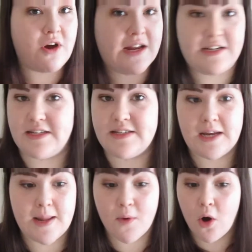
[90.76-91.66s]
exist
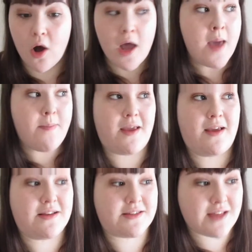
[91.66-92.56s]
anymore
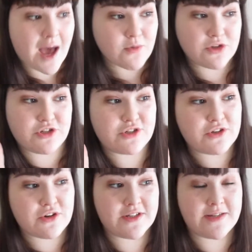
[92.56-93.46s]
because that was just
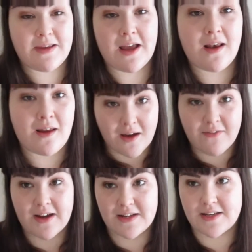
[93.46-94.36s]
causing me a lot of
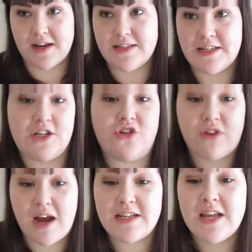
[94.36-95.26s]
anxiety and
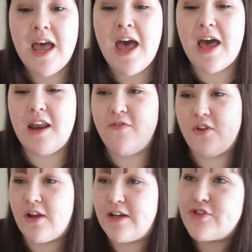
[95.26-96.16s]
dread. And if
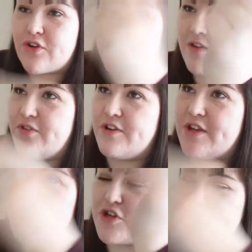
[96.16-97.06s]
you're like scrolling through
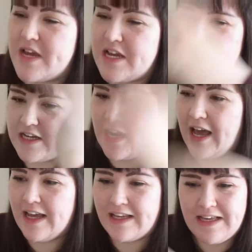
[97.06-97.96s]
social media,
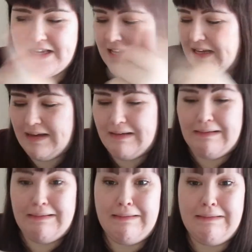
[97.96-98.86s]
like,
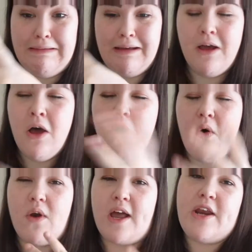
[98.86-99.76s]

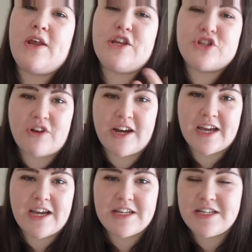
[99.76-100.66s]
or like, you know, you're
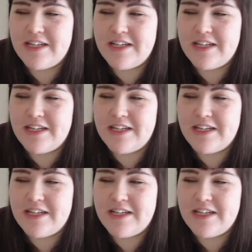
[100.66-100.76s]
triggered,